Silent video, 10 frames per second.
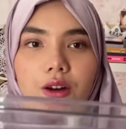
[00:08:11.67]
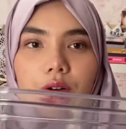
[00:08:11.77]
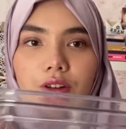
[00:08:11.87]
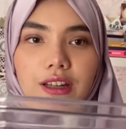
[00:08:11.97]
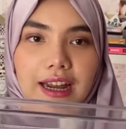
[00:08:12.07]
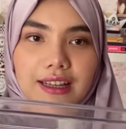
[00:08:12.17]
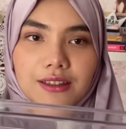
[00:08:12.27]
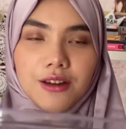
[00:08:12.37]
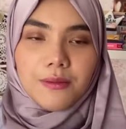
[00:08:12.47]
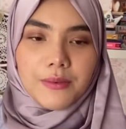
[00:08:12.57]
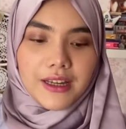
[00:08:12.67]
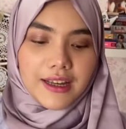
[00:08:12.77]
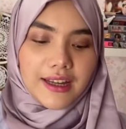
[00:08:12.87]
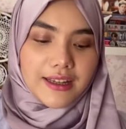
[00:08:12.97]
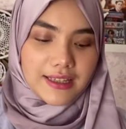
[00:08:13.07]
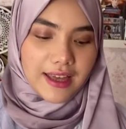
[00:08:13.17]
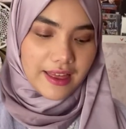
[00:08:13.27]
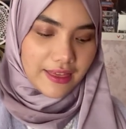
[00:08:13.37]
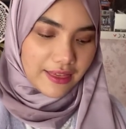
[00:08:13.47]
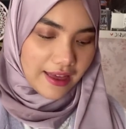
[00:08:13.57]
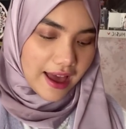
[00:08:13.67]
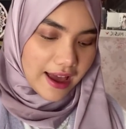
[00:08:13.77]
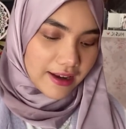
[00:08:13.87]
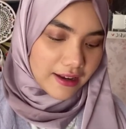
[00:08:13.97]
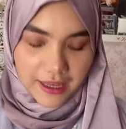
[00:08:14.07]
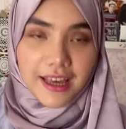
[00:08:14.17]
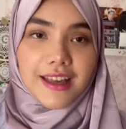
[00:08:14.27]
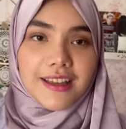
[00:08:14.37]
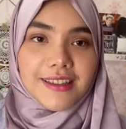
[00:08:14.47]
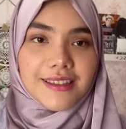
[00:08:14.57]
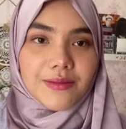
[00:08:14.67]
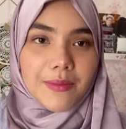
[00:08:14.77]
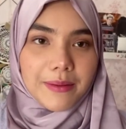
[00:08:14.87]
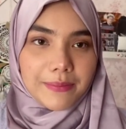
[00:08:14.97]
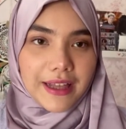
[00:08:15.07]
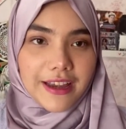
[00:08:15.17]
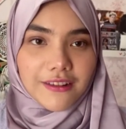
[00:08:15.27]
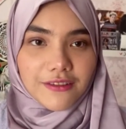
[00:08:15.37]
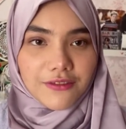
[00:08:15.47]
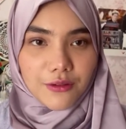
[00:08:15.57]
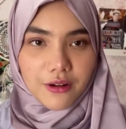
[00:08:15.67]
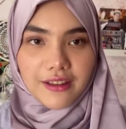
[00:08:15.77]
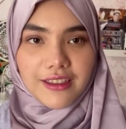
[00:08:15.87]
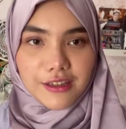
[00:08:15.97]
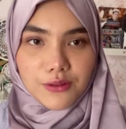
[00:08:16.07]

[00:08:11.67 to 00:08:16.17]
organizer because that is my plan for this